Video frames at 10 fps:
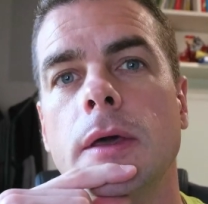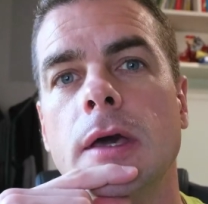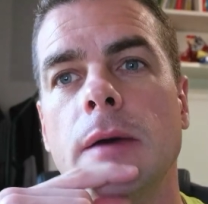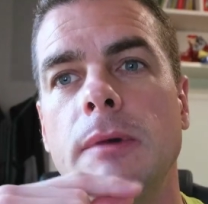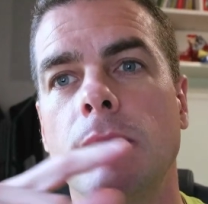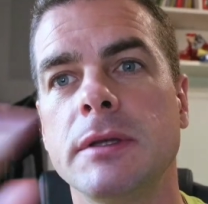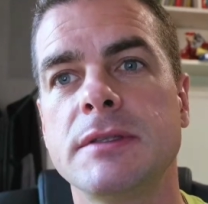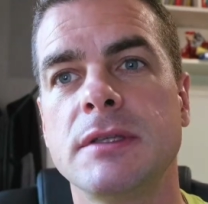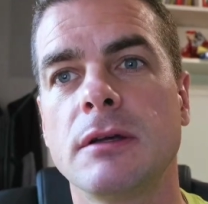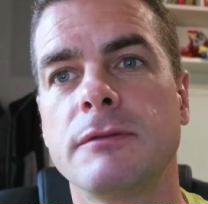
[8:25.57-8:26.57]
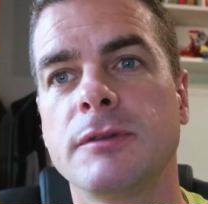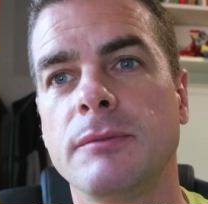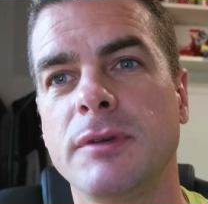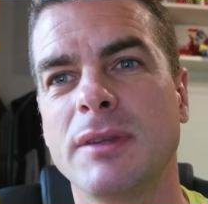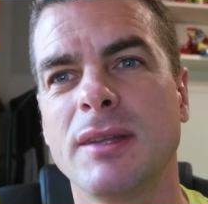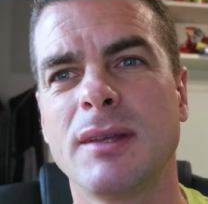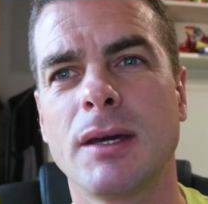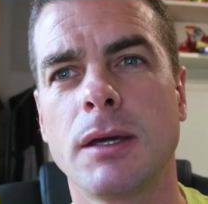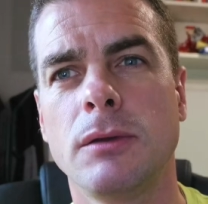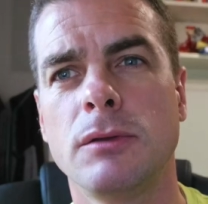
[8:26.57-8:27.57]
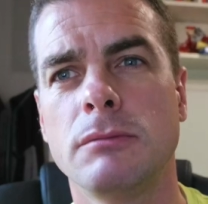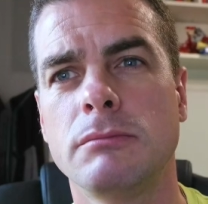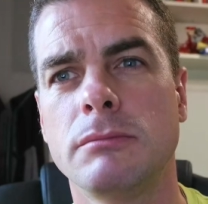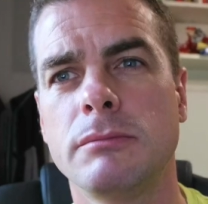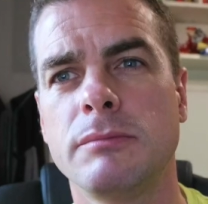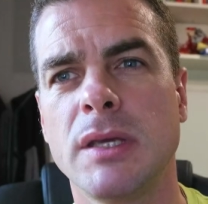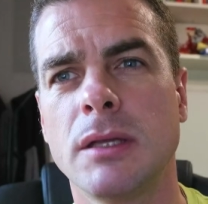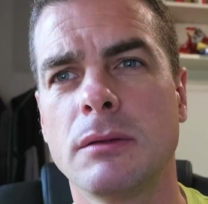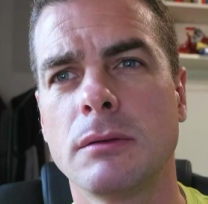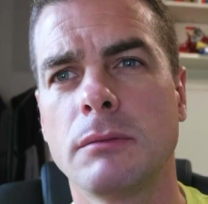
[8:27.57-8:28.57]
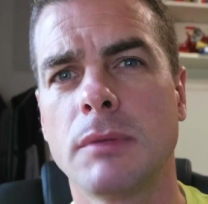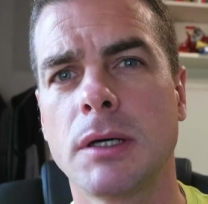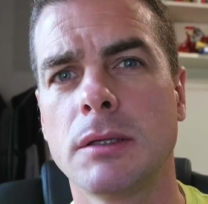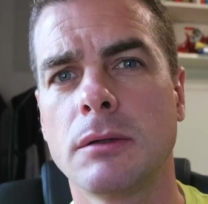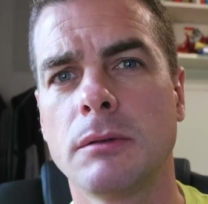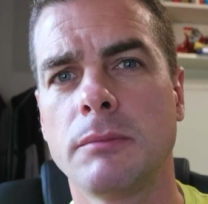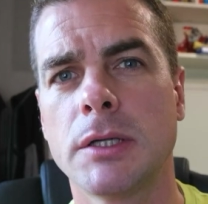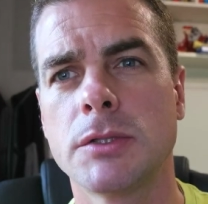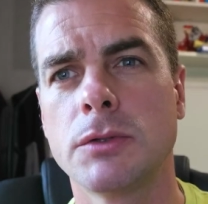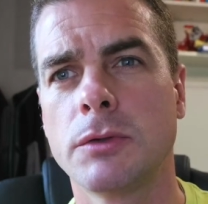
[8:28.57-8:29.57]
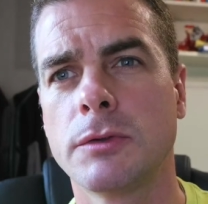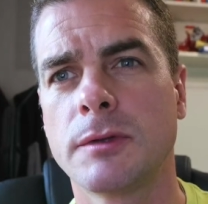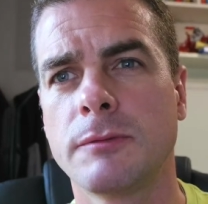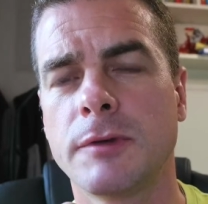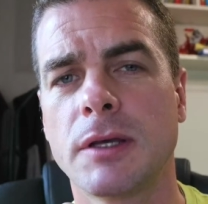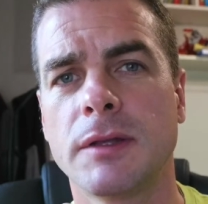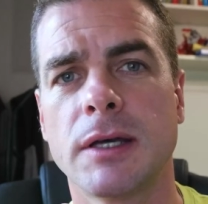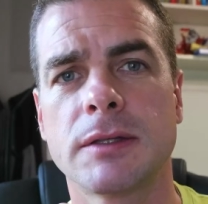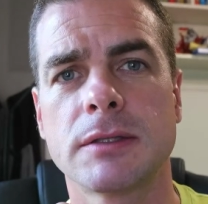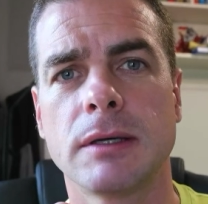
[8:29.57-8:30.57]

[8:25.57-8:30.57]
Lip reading: camera itself, something that I could pin on my shirt or something like that.